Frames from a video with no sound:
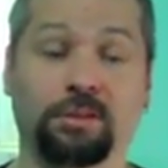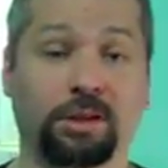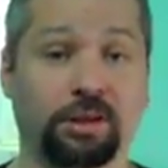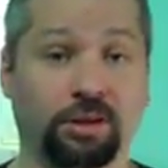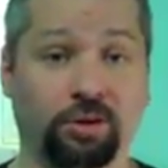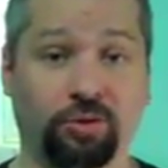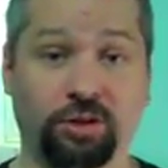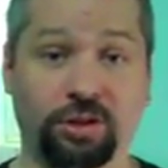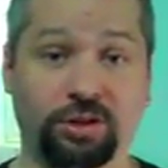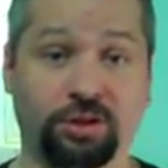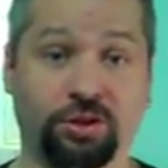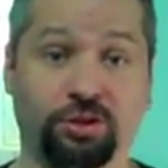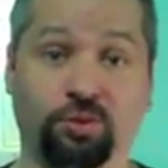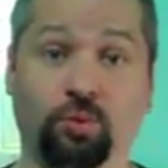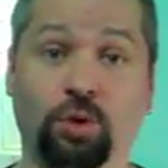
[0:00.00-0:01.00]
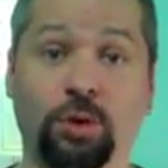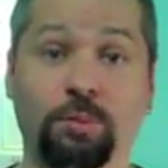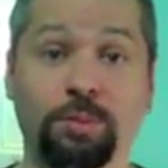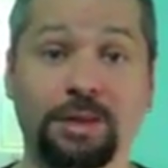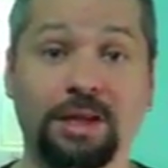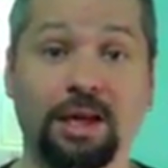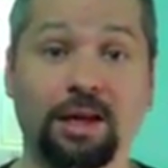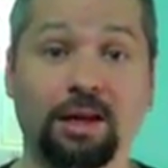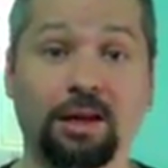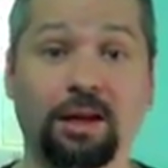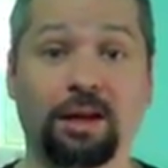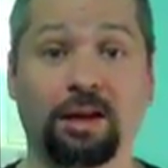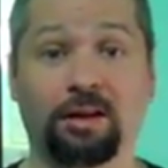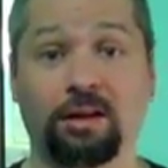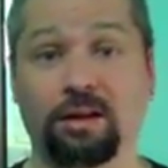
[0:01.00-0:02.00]
It increases your well-being,
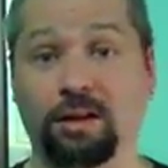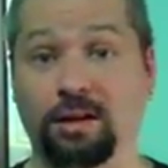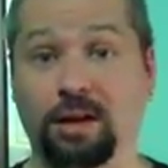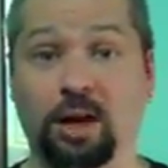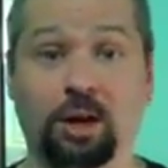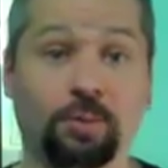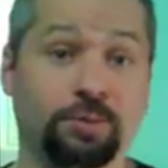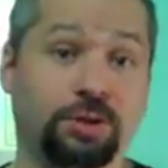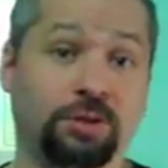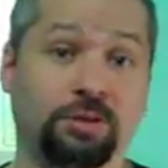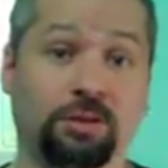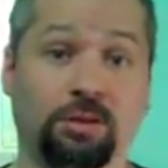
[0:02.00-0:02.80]
it helps,